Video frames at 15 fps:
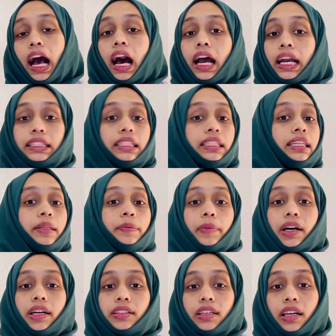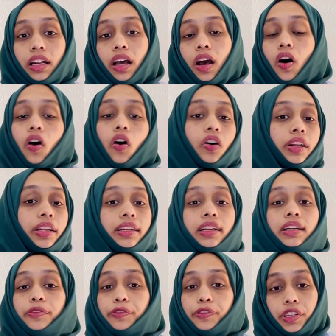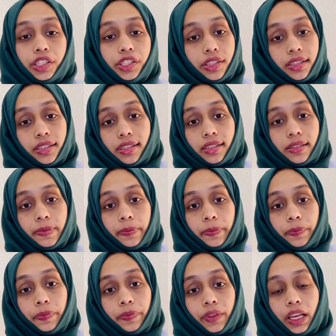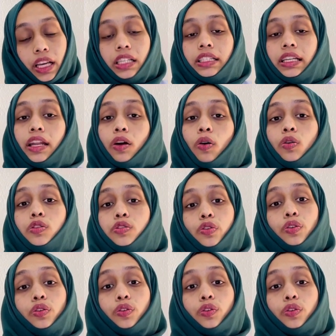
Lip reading: either in mother or in fetus. It can also